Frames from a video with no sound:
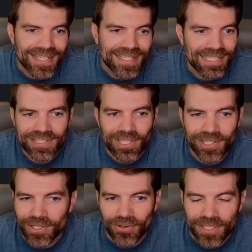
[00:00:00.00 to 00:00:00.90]
even
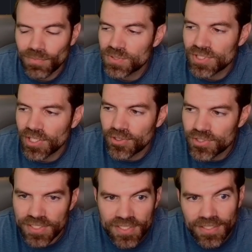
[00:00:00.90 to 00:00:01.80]
Litecoin, which was a huge
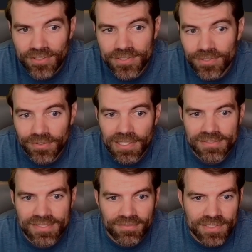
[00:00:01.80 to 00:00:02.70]
contender in
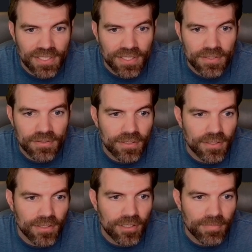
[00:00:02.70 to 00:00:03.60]
2017,
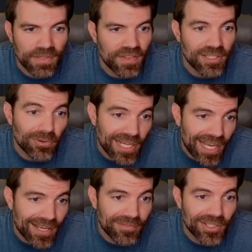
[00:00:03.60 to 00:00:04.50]
if they don't
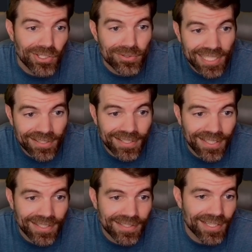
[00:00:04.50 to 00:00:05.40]
have
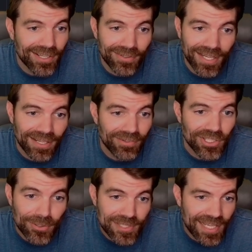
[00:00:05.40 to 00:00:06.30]
utility, they don't have a
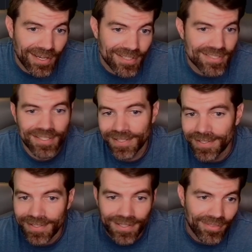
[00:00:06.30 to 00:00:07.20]
use case,
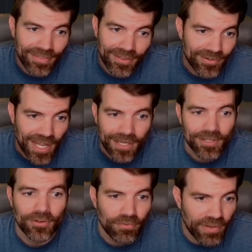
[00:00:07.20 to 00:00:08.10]
they're not going
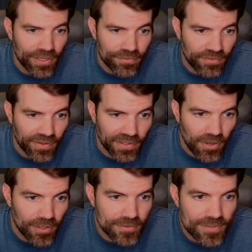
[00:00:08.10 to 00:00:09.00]
to hold value for very
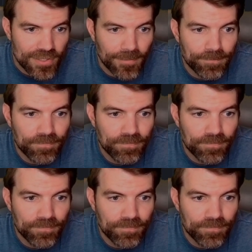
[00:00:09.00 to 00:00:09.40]
long. So